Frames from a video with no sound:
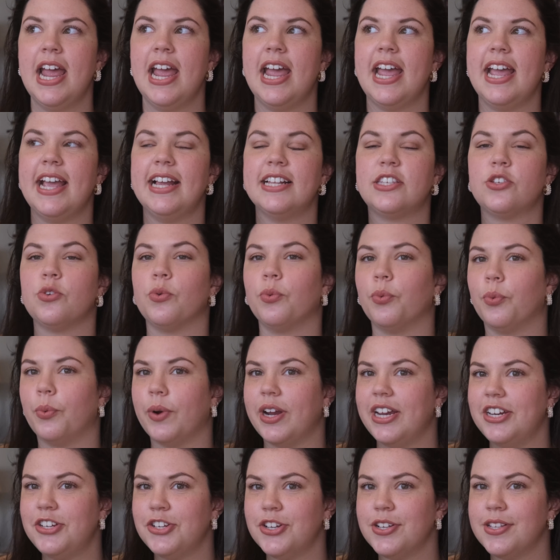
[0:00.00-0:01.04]
It's
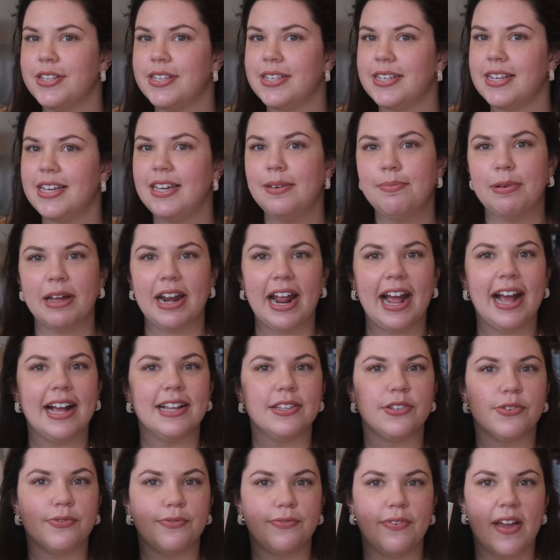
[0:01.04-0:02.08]
Regency but
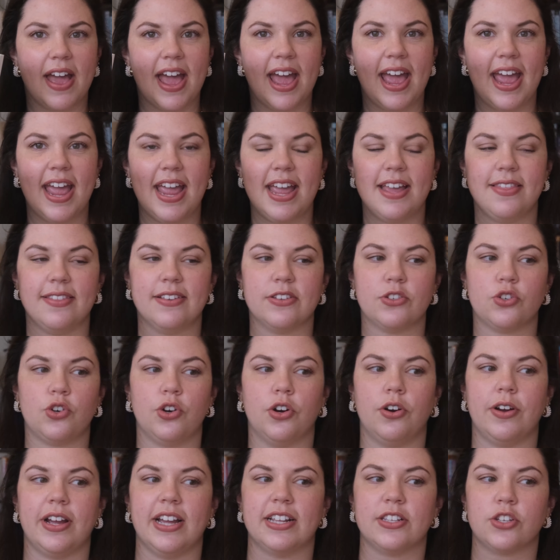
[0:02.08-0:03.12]
has fae, and this
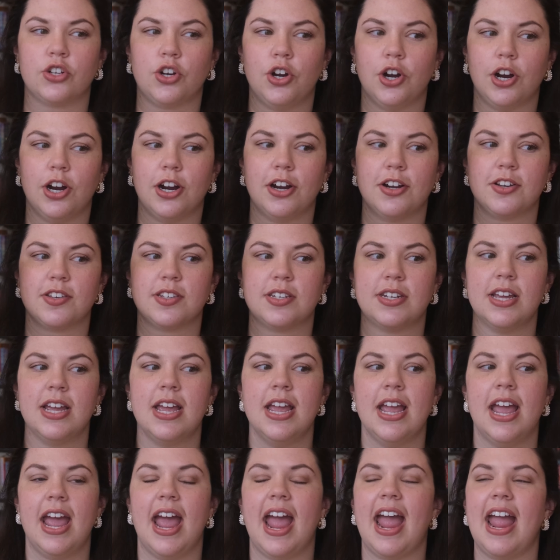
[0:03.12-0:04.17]
girl gets cursed.
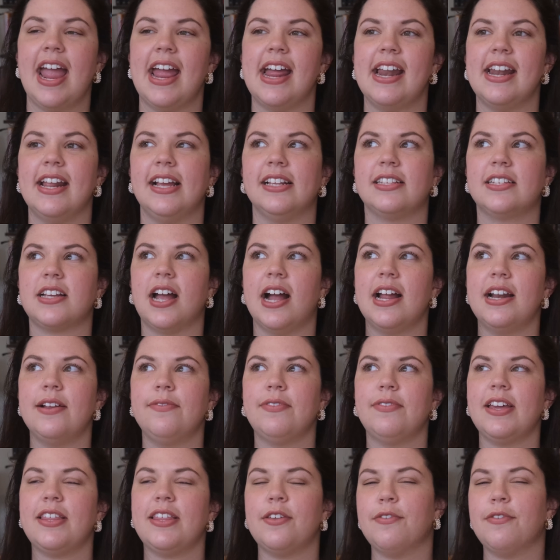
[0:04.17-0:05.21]
And it's kind of
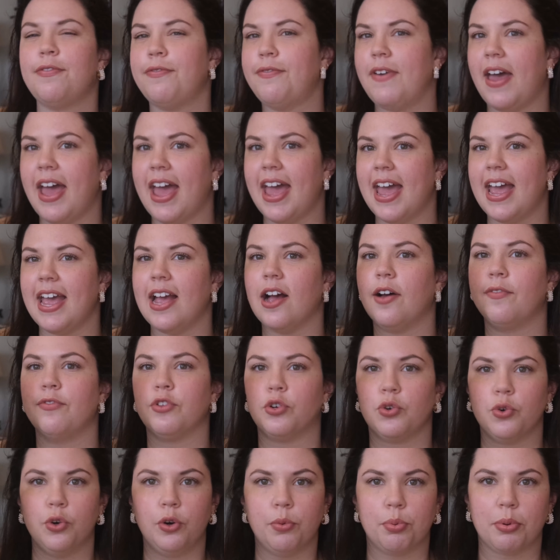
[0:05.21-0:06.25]
like the fae of The
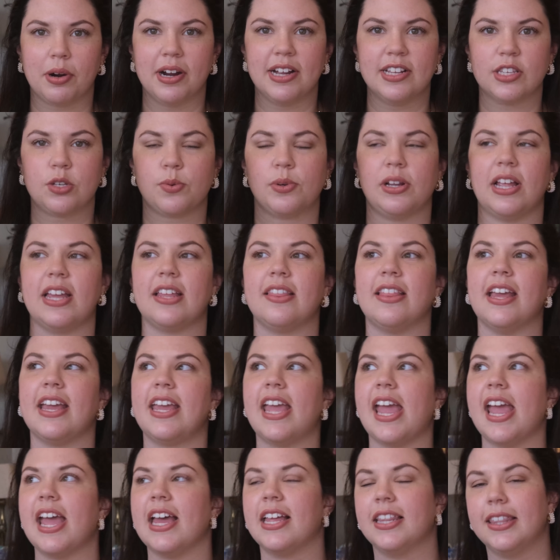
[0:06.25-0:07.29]
Cruel Prince, where like they
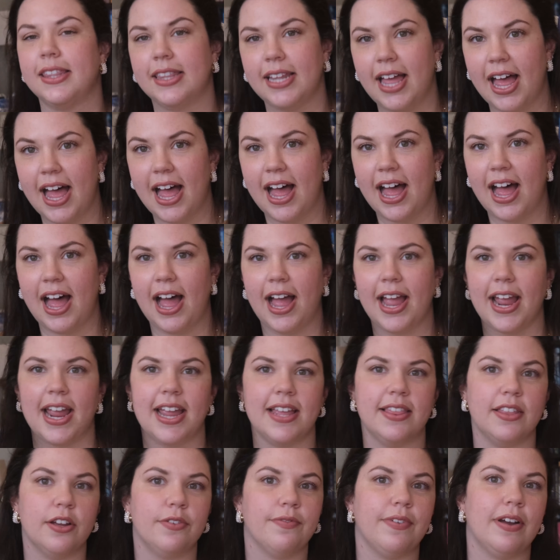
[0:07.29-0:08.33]
can't lie
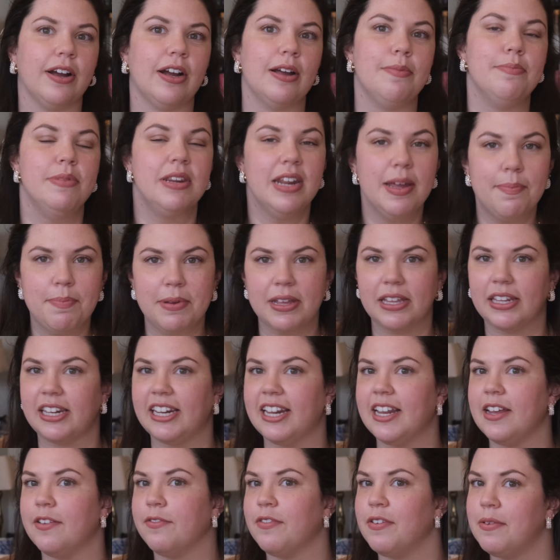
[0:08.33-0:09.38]
and they're very
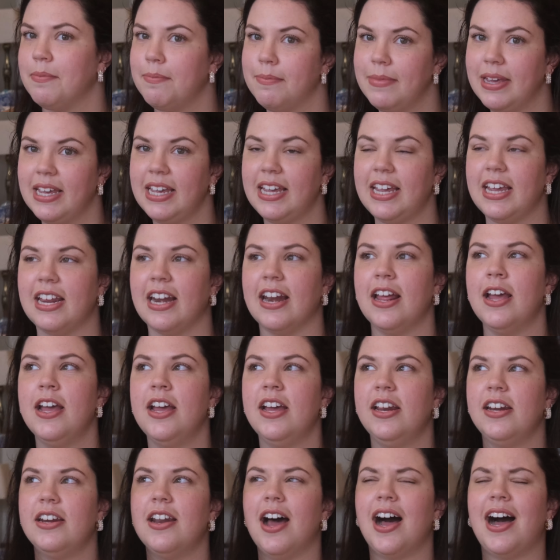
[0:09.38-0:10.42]
manipulative and mean,
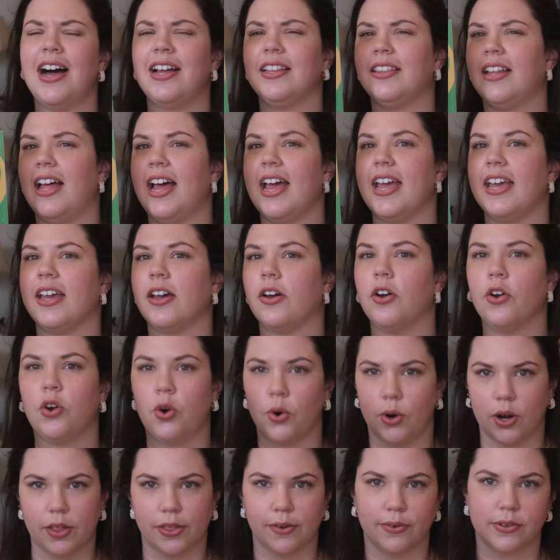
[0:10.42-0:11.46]
not like A
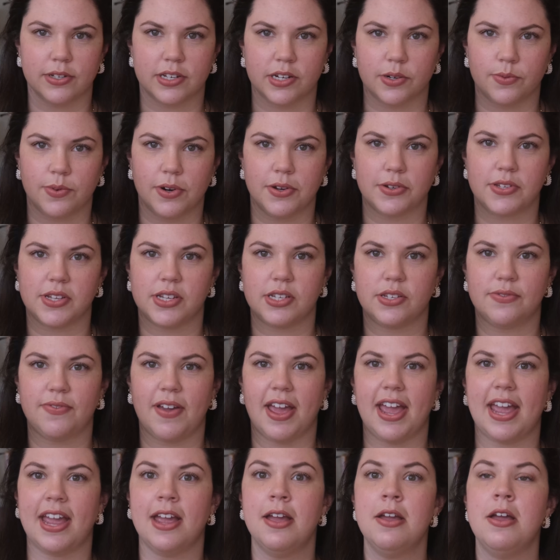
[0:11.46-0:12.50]
Court of Thorns and Roses
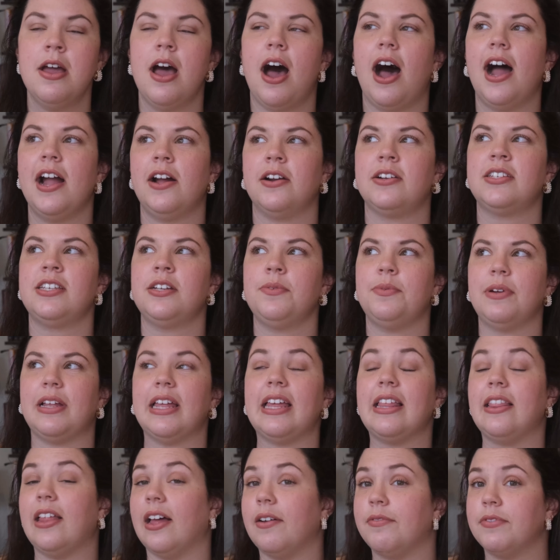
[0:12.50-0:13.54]
fae. I honestly really
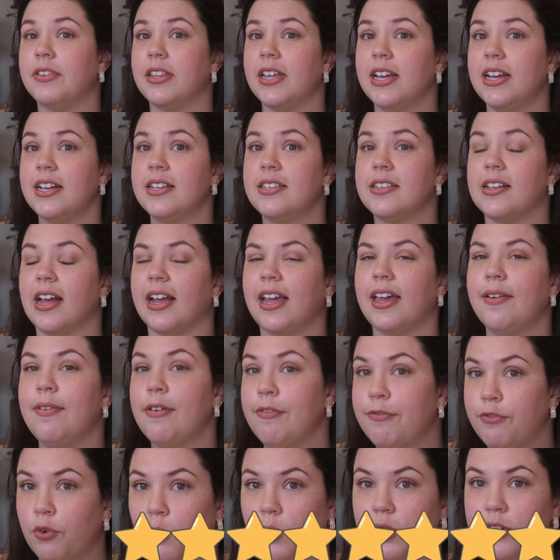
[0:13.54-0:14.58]
loved this. I gave it
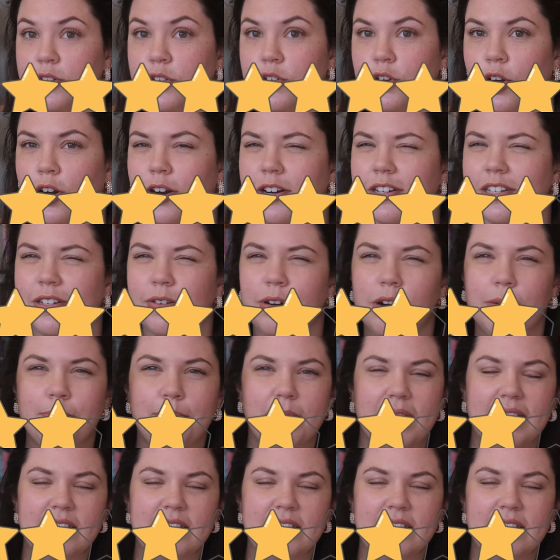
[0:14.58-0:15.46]
4 stars, or